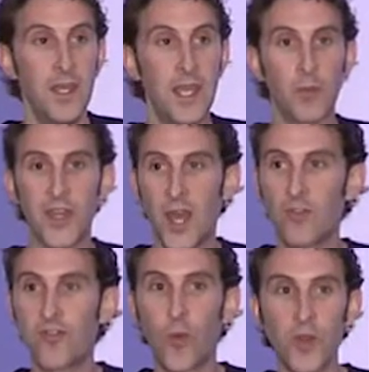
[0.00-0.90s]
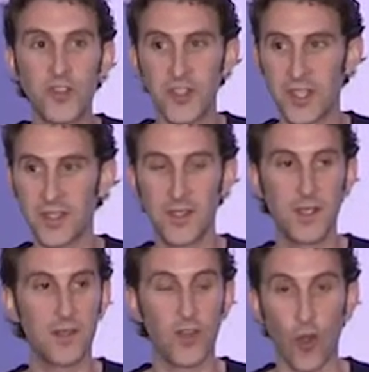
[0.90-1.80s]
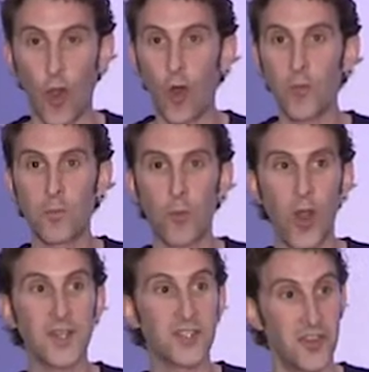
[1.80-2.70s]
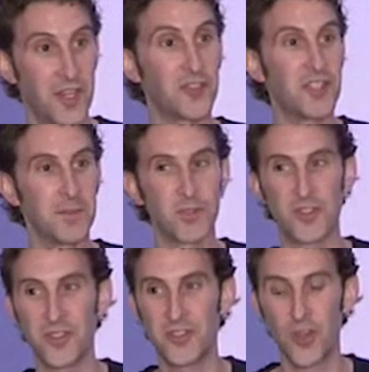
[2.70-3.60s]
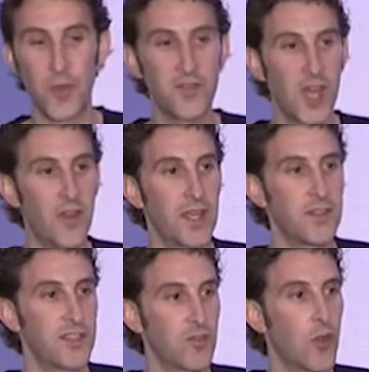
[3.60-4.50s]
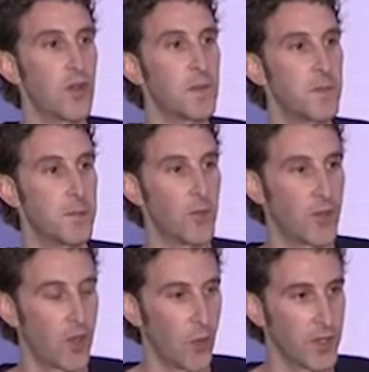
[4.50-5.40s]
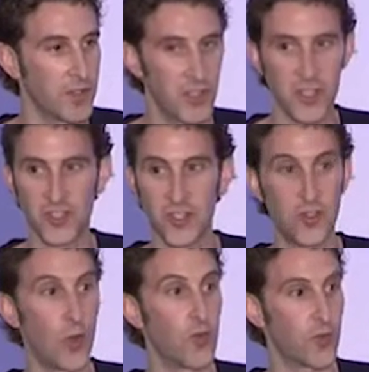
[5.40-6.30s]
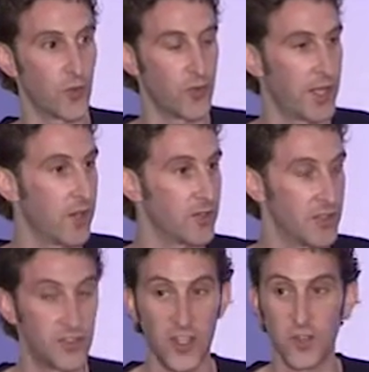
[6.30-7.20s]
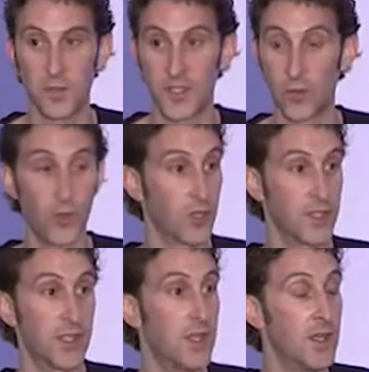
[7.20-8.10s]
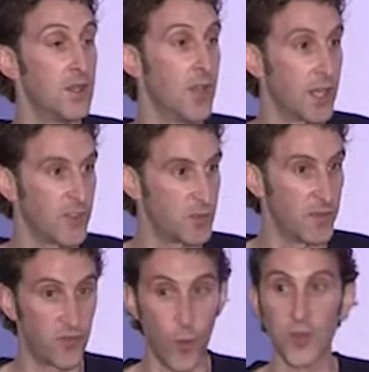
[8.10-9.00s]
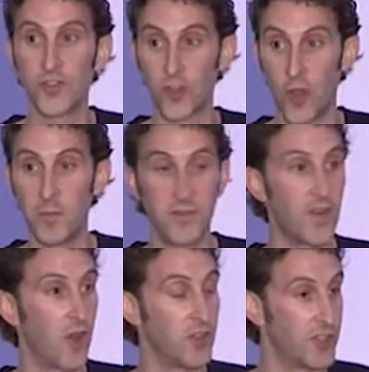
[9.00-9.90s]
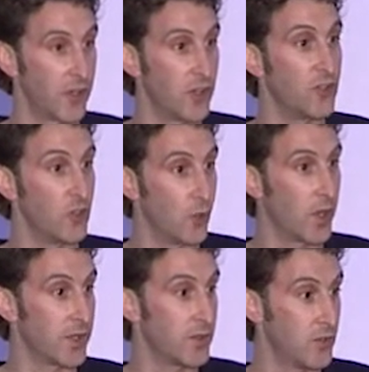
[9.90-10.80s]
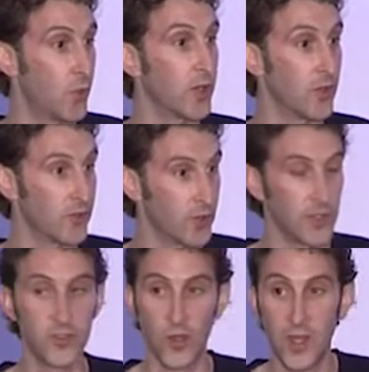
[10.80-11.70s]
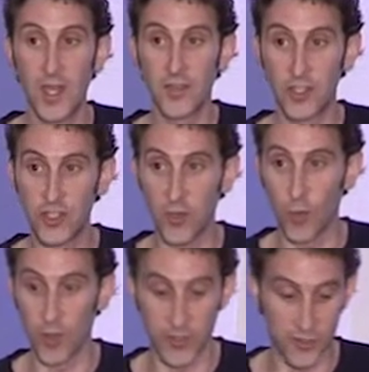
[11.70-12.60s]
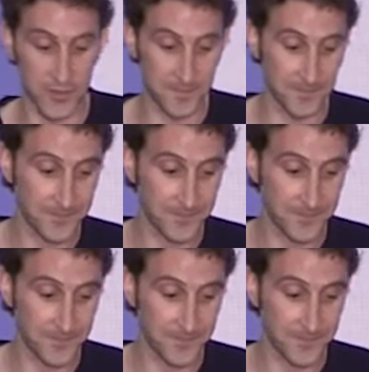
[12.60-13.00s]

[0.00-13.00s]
And without forcing it, they're all brought it to their teams. So we've now had several hundred people in our organization go through the Harrison assessment. It really, none of it's been forced. It's all been voluntary. Do you want to go through it? So the shit works.